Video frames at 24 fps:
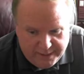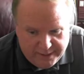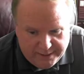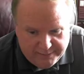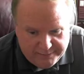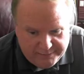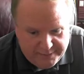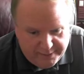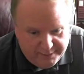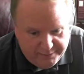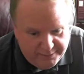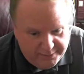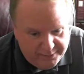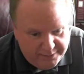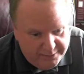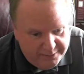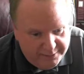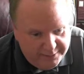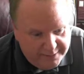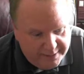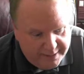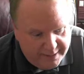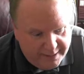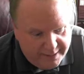week if they would
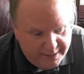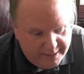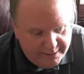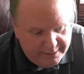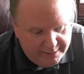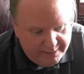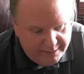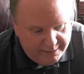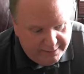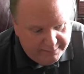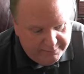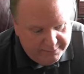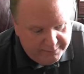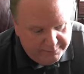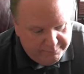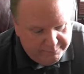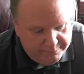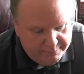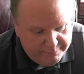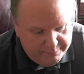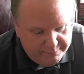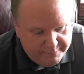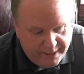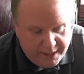do it. I'd love it.
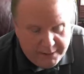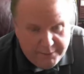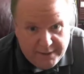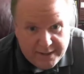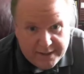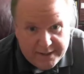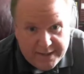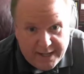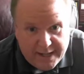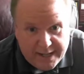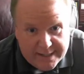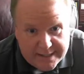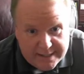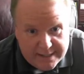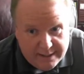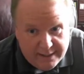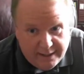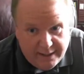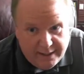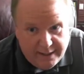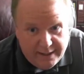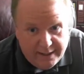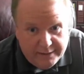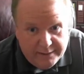But anyway, thanks a
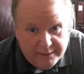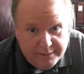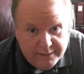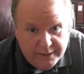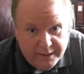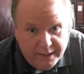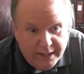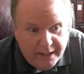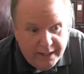lot.